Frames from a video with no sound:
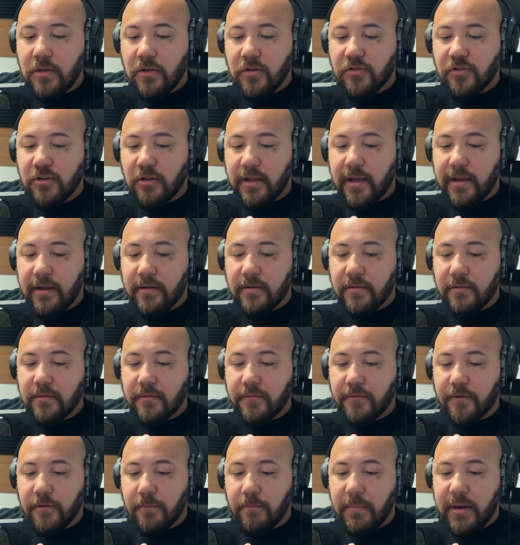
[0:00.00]
So like
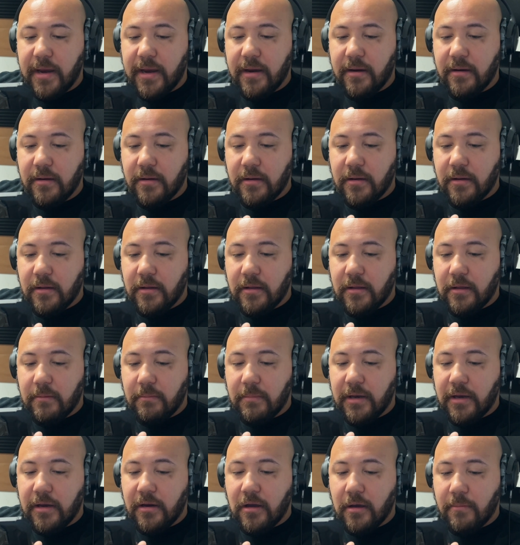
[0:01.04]
for me, let
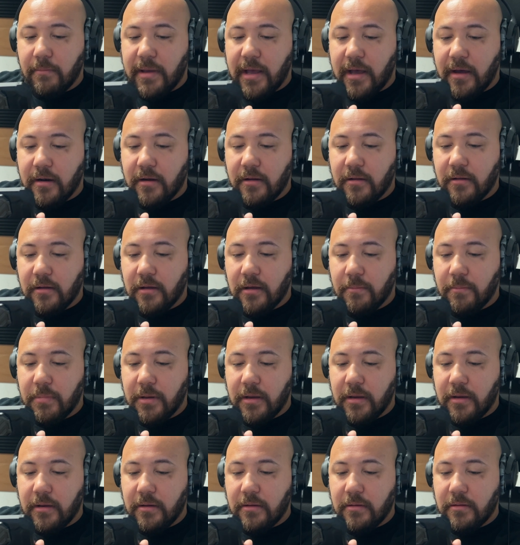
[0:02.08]
me come out a
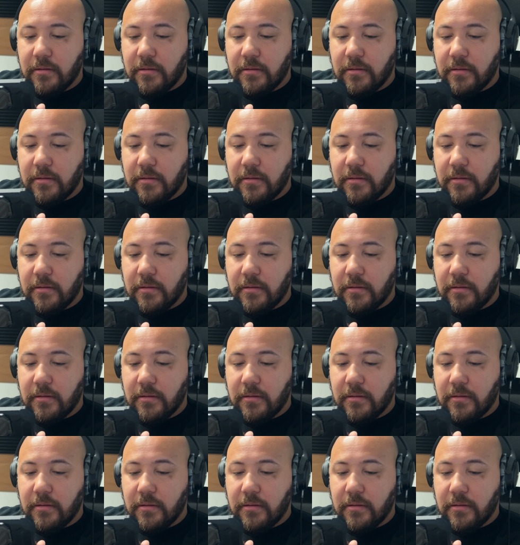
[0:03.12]
bit,